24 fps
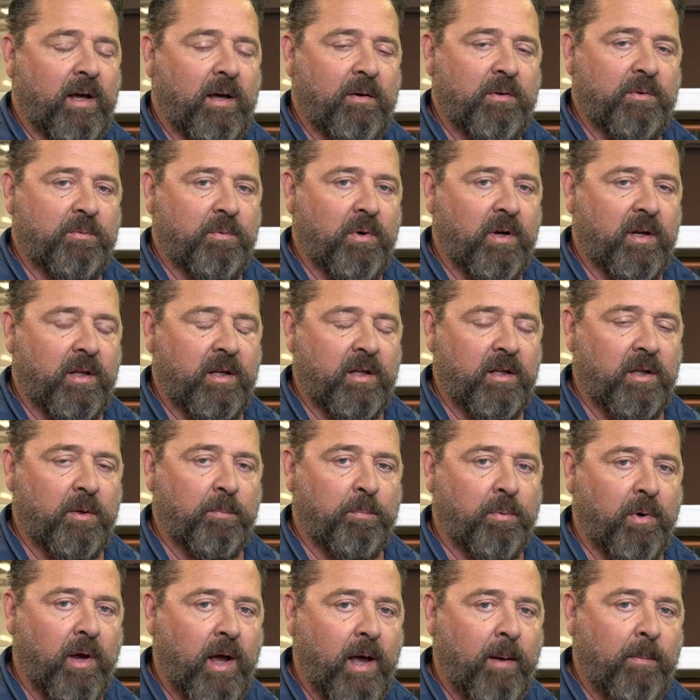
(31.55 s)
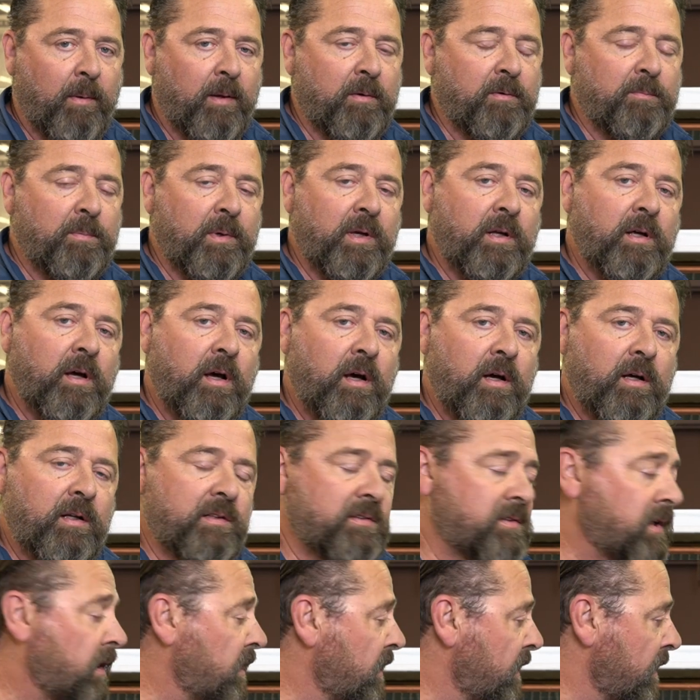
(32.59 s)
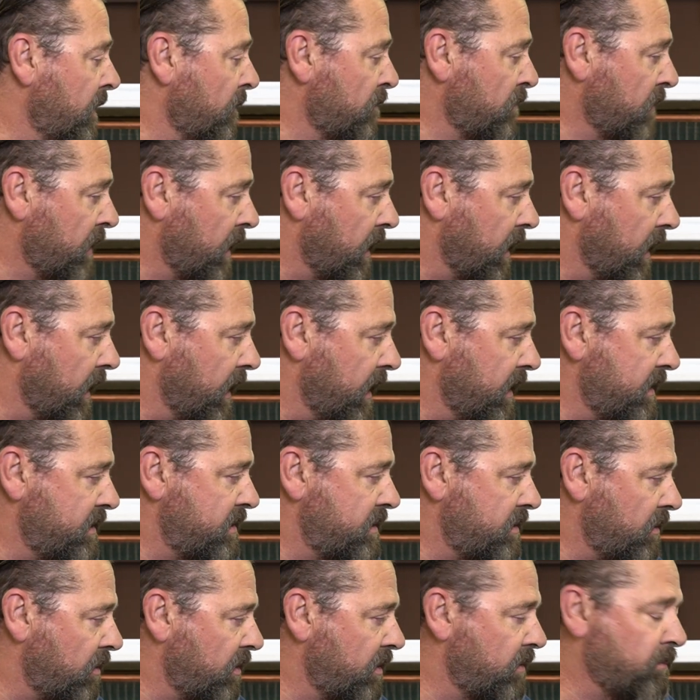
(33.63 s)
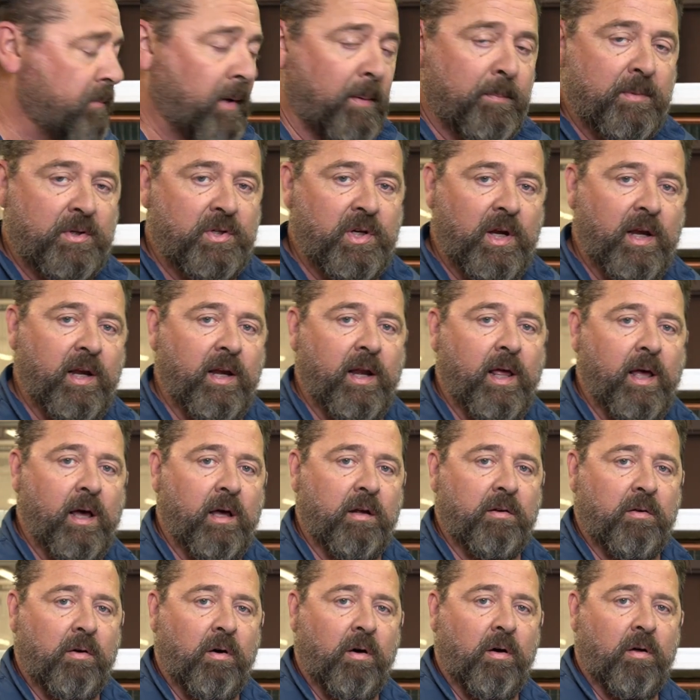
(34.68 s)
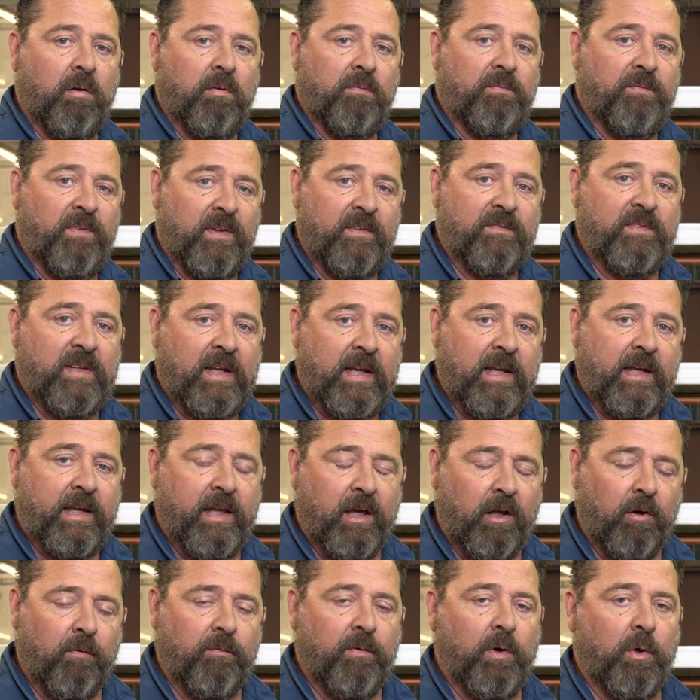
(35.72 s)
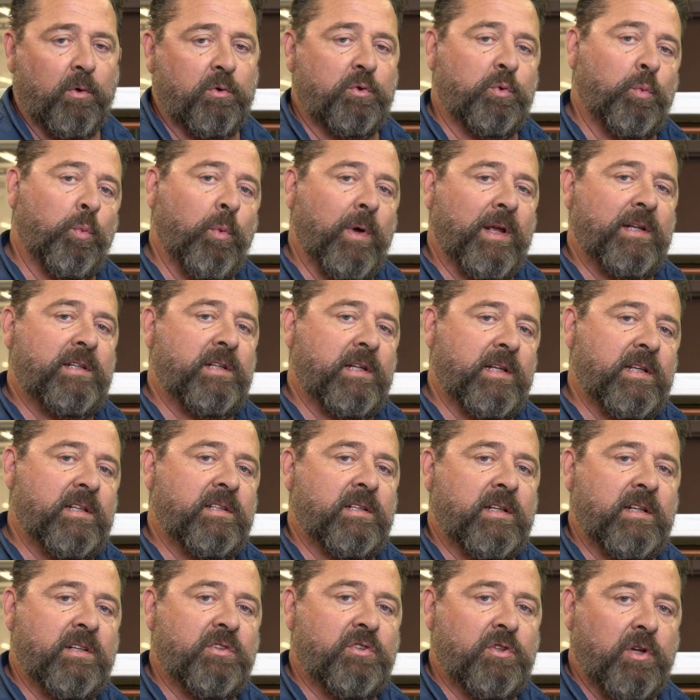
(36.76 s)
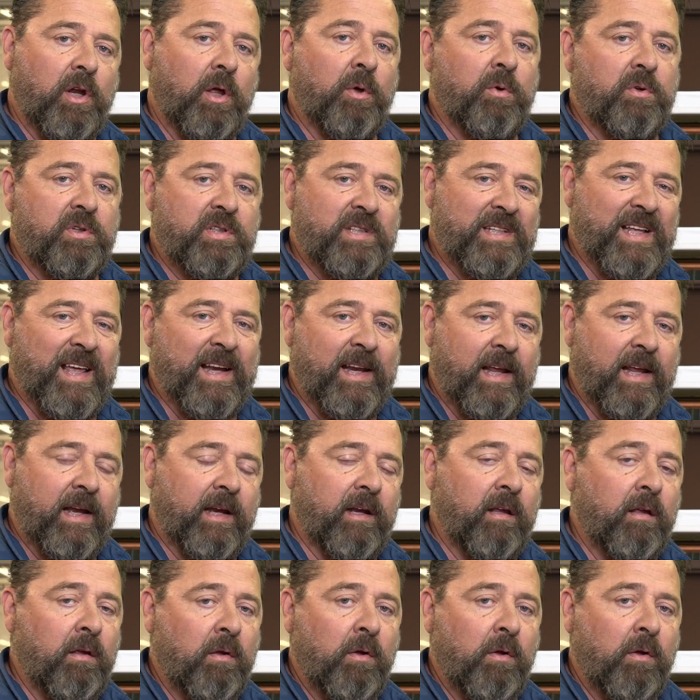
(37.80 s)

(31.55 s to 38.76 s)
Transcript: I was running into problems because I started my machine out on fifteen kilovolts, which is its lowest setting.